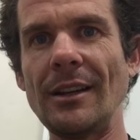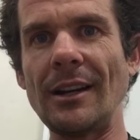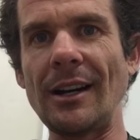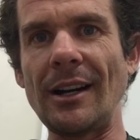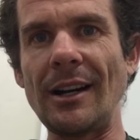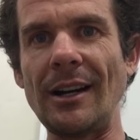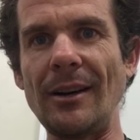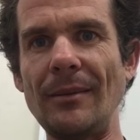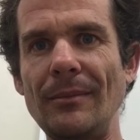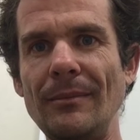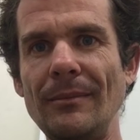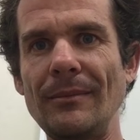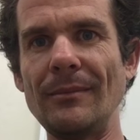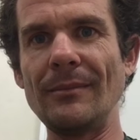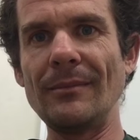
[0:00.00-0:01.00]

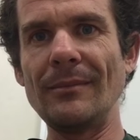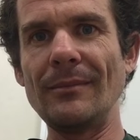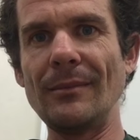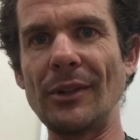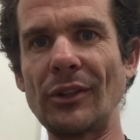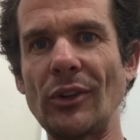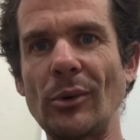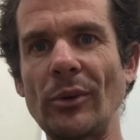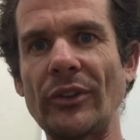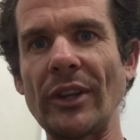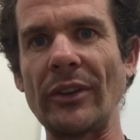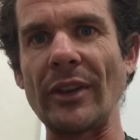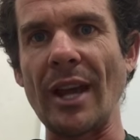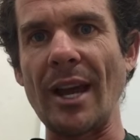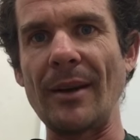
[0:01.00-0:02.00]
McDougall
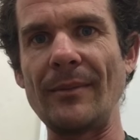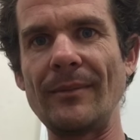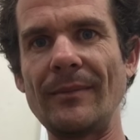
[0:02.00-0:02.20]
said that.